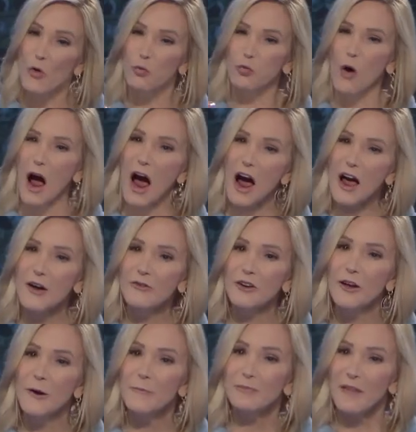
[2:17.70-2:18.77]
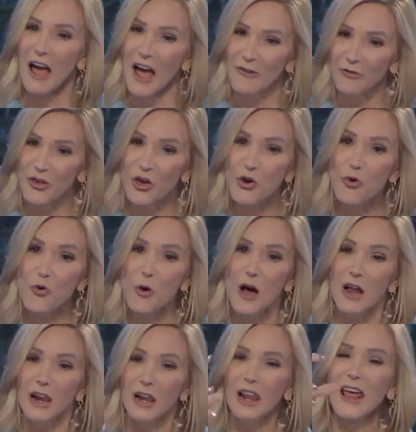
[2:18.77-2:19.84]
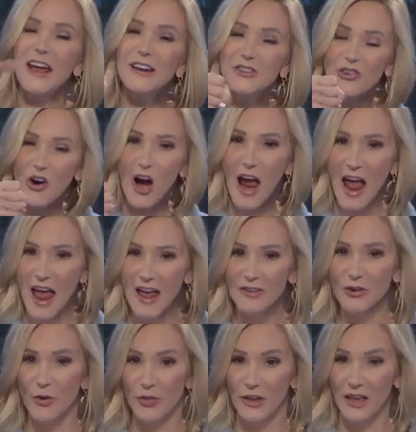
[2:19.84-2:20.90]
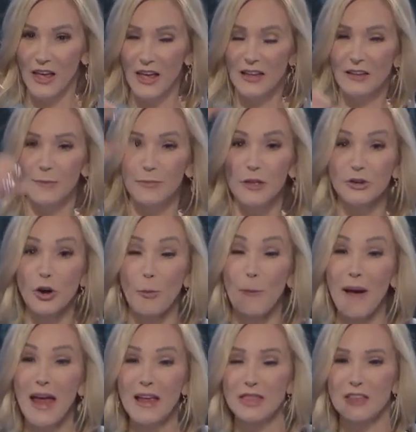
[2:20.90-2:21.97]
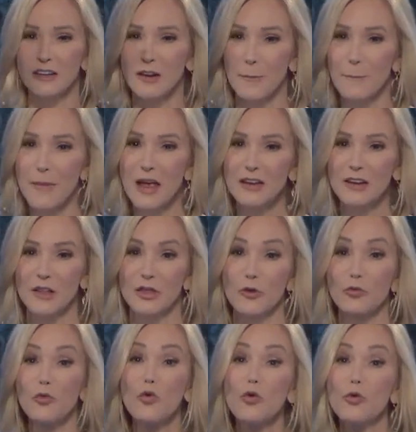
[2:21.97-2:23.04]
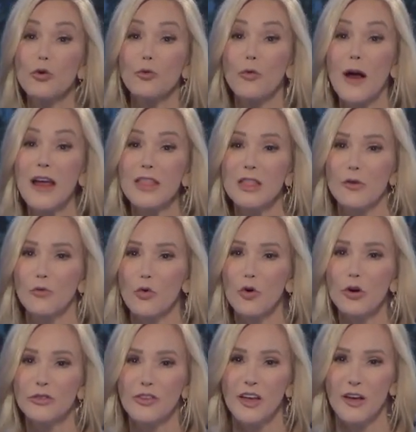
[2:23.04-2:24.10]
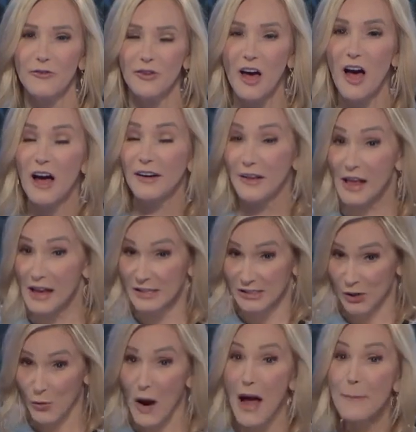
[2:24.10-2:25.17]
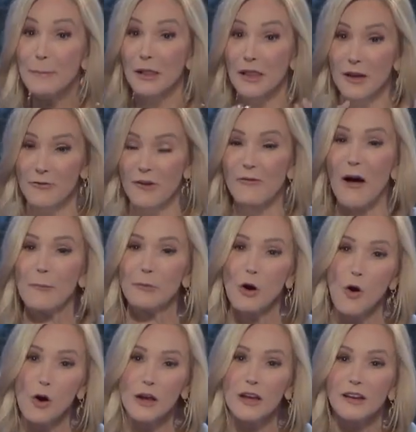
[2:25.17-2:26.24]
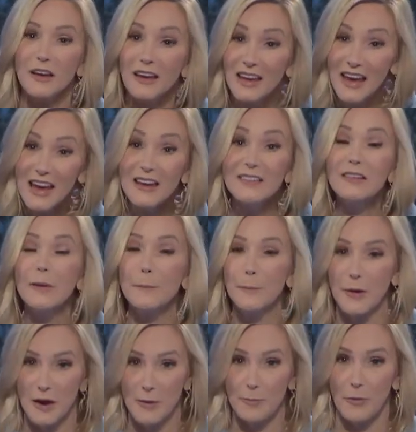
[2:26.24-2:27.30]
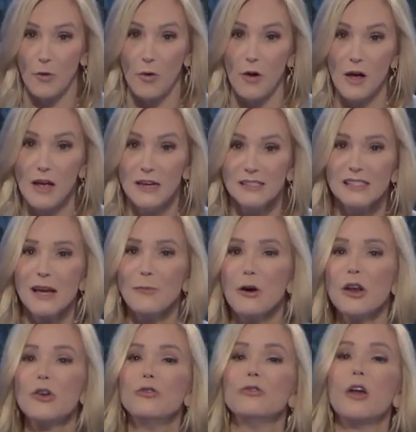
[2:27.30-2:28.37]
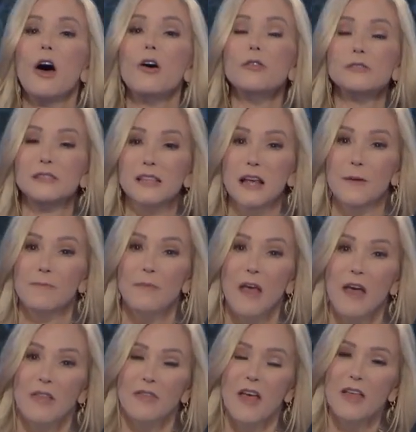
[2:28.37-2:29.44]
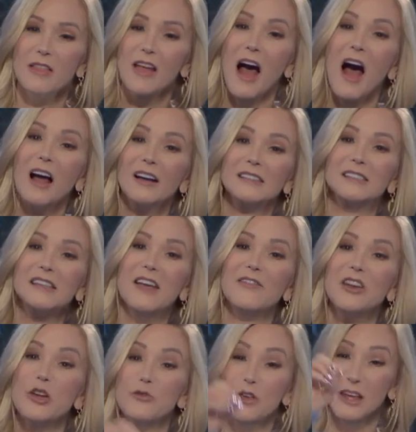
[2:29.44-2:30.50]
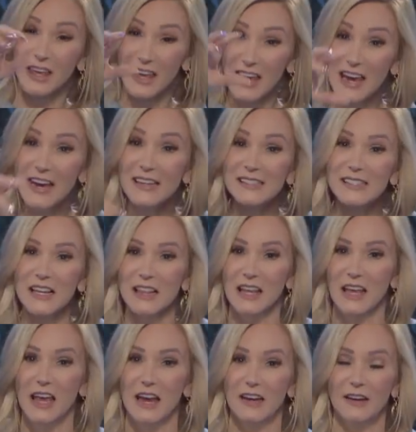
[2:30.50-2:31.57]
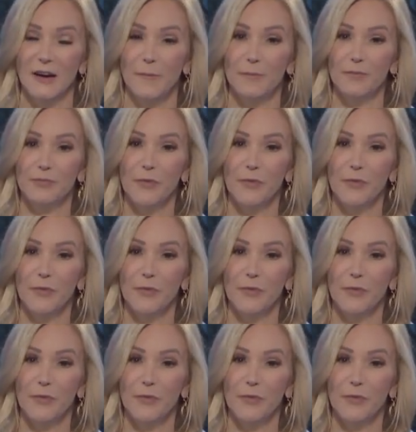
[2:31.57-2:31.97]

arrived? Have you laid your hand on the kingdom, the domain, the dominion, the rule, the reign, the royalty of God? So I believe if I'm talking to kingdom people, someone who knows that, that God has given you the keys to the kingdom,